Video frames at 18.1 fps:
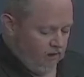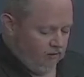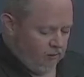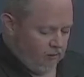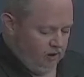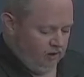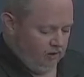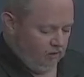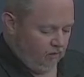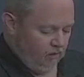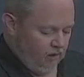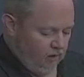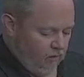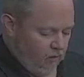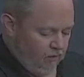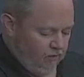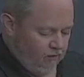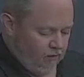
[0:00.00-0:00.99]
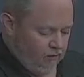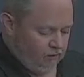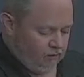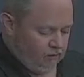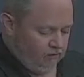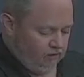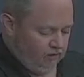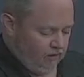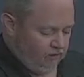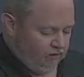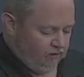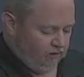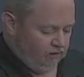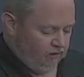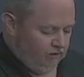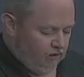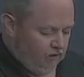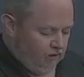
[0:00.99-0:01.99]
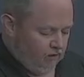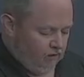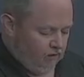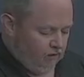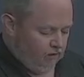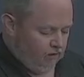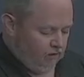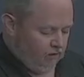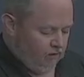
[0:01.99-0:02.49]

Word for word: is parallel what those reflections are?